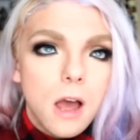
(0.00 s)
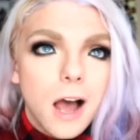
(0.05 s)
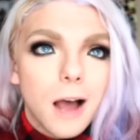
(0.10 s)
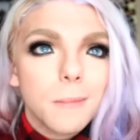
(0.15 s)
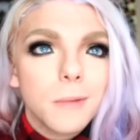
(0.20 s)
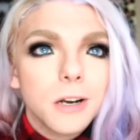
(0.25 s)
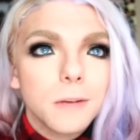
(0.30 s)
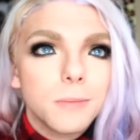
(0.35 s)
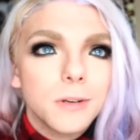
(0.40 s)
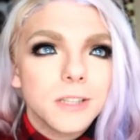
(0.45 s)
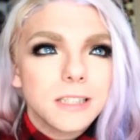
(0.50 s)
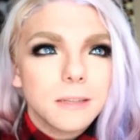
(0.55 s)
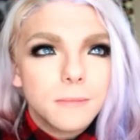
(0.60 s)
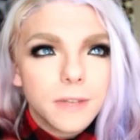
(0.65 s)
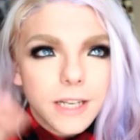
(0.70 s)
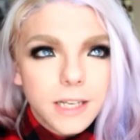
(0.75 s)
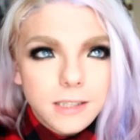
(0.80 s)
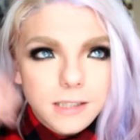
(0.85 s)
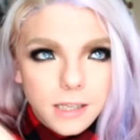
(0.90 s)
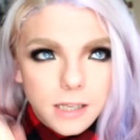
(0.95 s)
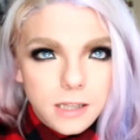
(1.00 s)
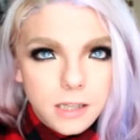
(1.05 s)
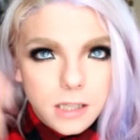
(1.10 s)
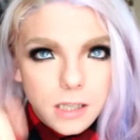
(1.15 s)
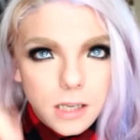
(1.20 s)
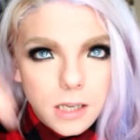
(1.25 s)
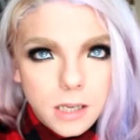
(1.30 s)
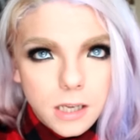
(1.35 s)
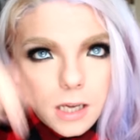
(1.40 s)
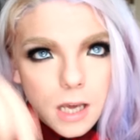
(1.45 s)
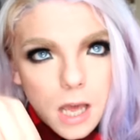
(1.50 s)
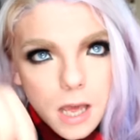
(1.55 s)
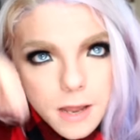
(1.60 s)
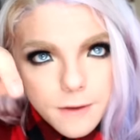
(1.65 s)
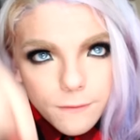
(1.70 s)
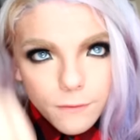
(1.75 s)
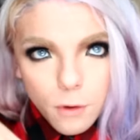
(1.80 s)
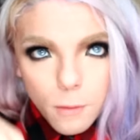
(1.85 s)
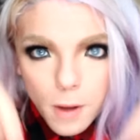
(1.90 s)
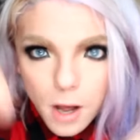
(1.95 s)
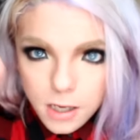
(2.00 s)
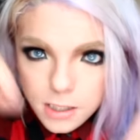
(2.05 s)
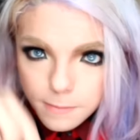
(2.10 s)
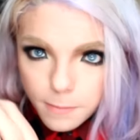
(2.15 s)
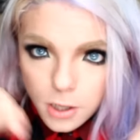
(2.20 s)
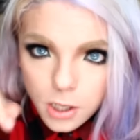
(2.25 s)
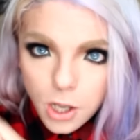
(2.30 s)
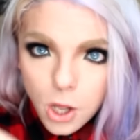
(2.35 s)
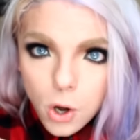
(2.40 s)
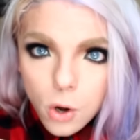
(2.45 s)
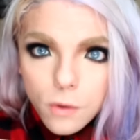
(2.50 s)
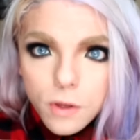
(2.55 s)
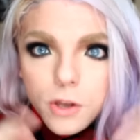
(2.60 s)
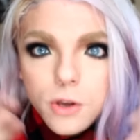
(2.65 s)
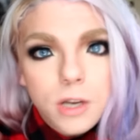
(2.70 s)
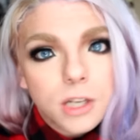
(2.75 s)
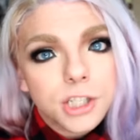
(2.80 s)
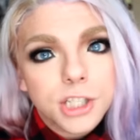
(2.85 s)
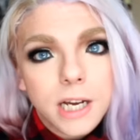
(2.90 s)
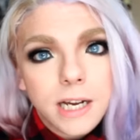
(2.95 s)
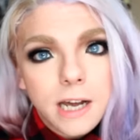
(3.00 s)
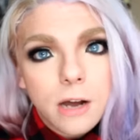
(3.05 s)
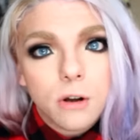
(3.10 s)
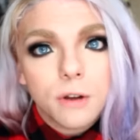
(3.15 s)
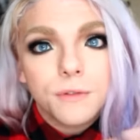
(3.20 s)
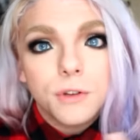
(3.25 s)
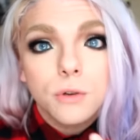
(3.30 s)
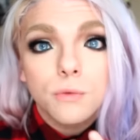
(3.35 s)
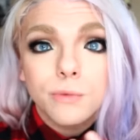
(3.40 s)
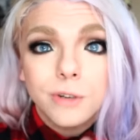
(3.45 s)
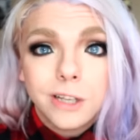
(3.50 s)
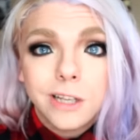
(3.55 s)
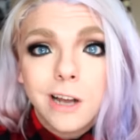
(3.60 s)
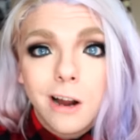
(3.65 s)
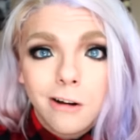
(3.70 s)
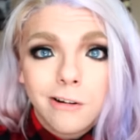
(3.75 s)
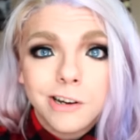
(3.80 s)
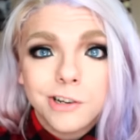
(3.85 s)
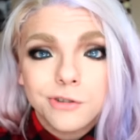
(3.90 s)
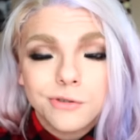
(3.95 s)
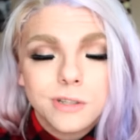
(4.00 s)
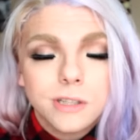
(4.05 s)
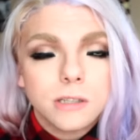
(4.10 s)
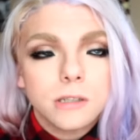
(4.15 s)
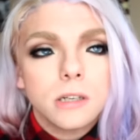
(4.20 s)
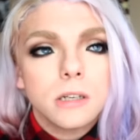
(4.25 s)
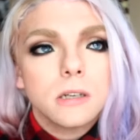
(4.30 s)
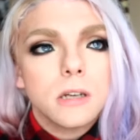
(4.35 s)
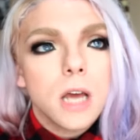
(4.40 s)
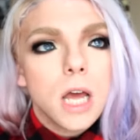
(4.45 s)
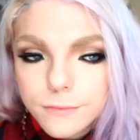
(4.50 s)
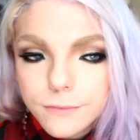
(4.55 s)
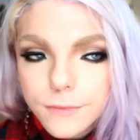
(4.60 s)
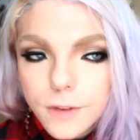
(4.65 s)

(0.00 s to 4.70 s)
I'm gonna put some links in the info box below that you can check out if you really are interested.